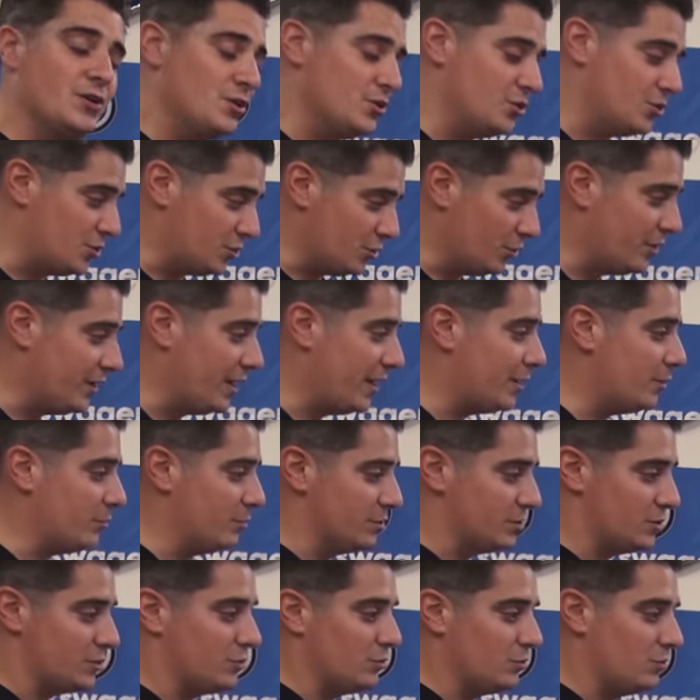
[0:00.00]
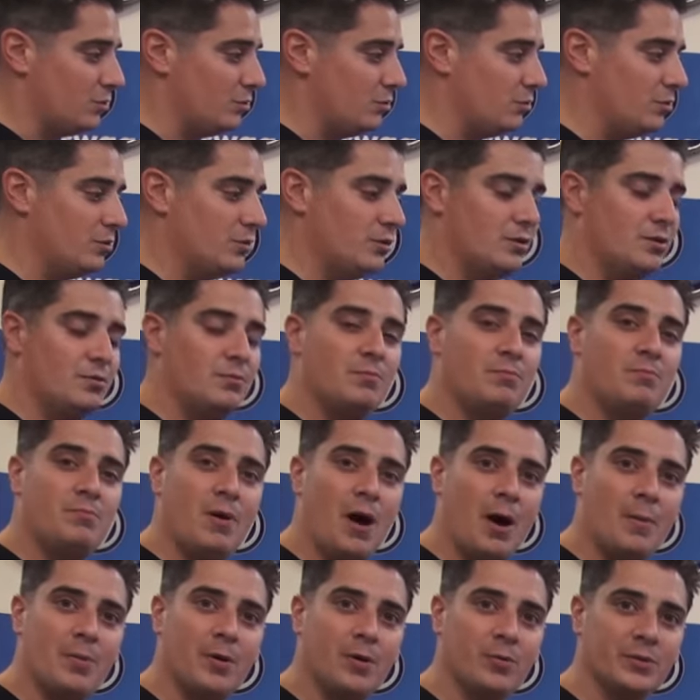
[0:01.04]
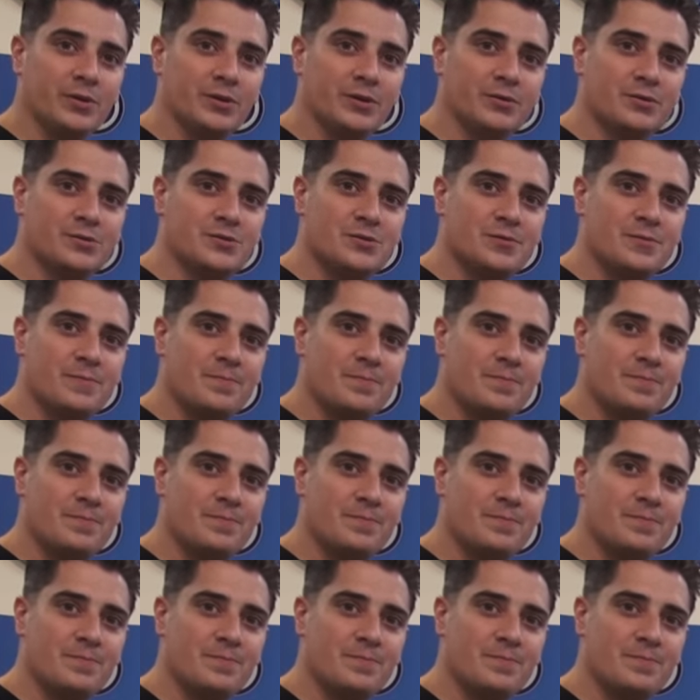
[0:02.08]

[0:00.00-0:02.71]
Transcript: show you how to install pop-out windows.